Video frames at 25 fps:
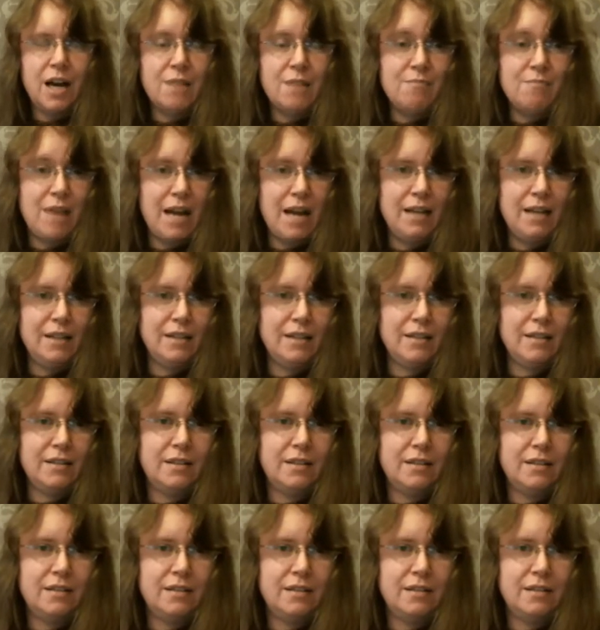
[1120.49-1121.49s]
I
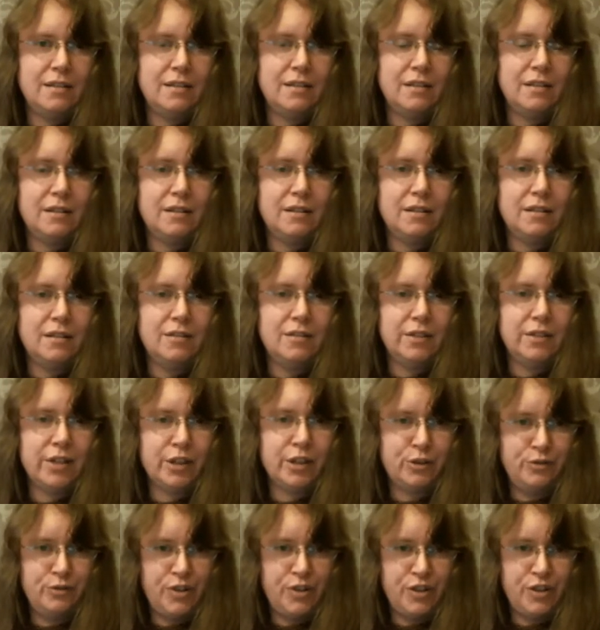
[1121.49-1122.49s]
might do
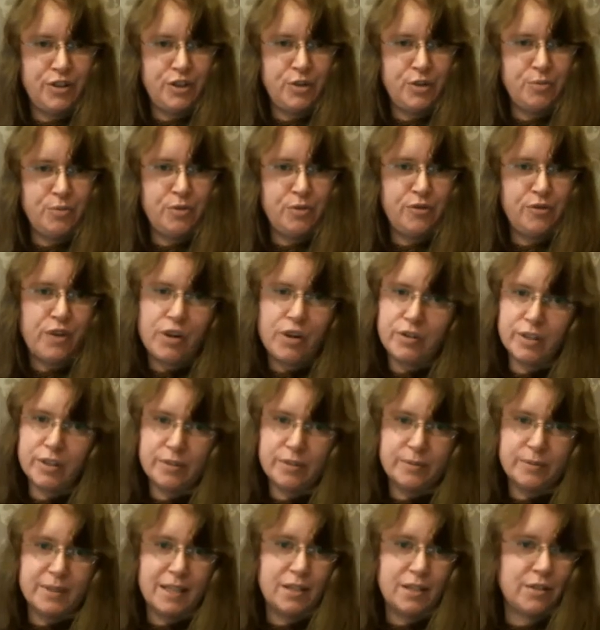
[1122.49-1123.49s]
another Flosstube before
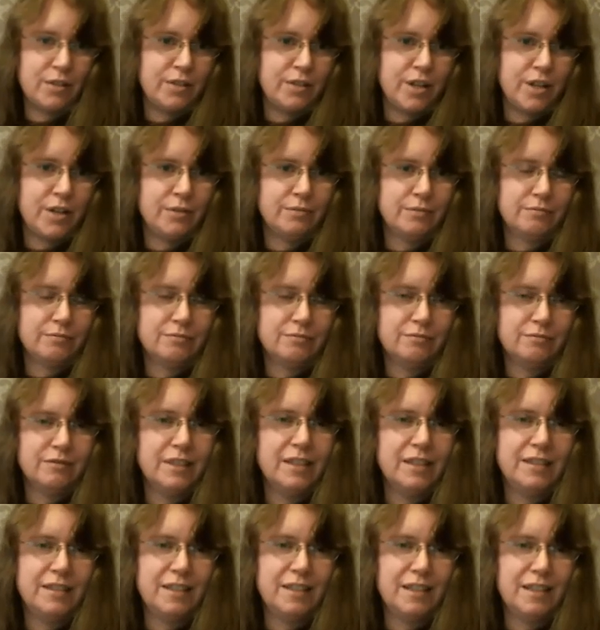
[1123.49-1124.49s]
Christmas, I don't know,
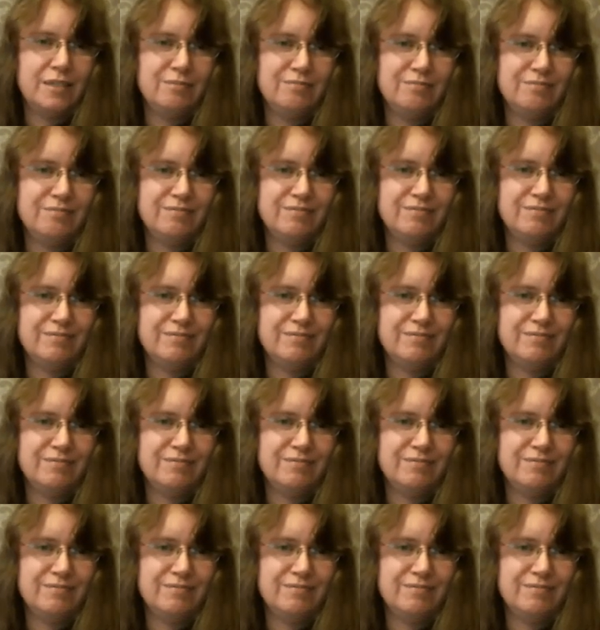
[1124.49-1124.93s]
we'll see.